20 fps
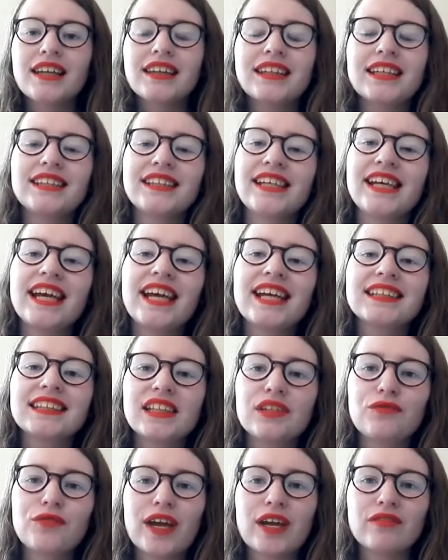Lydia is
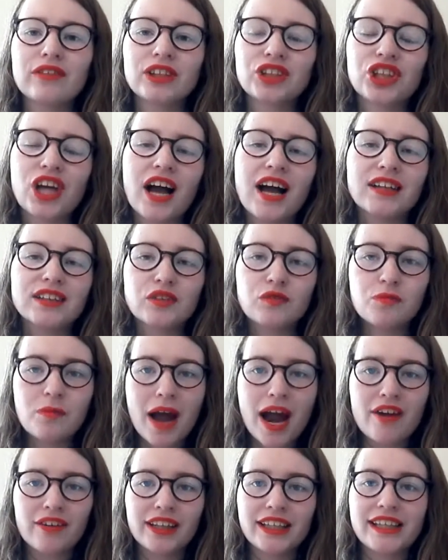the favorite child of
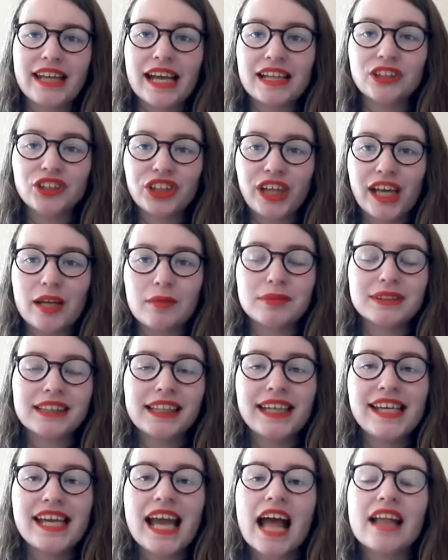Marilyn and James
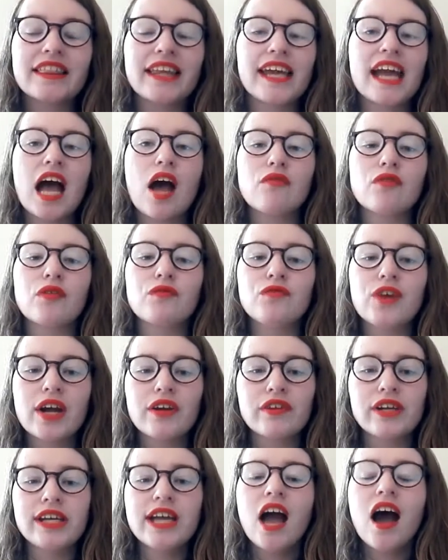Lee, and they have
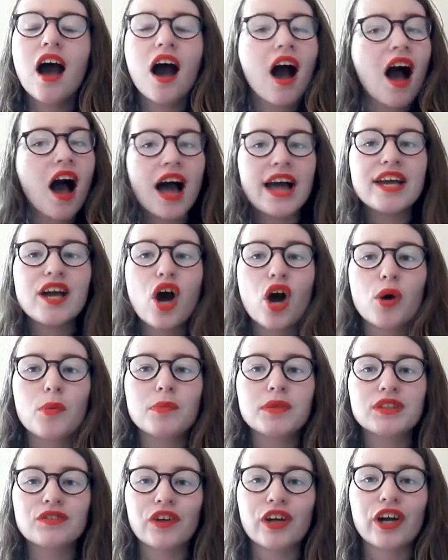very high
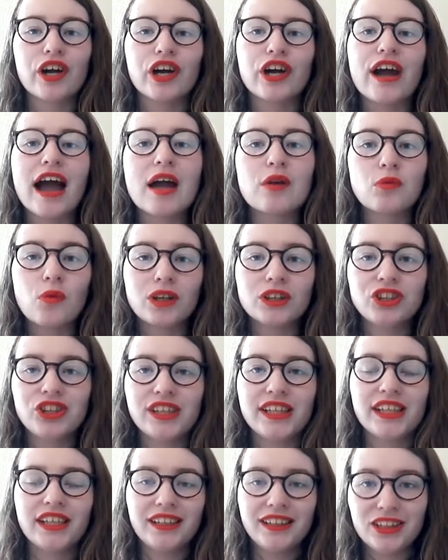hopes for her and what
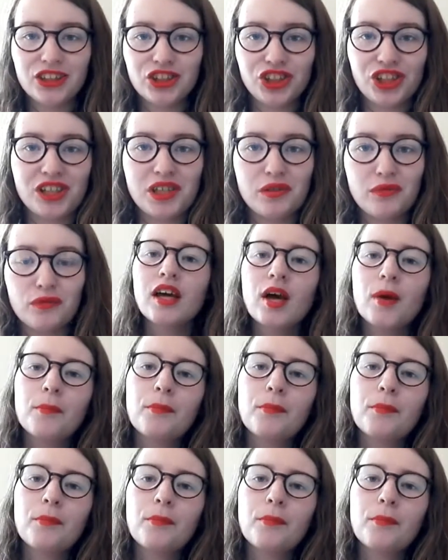she can achieve.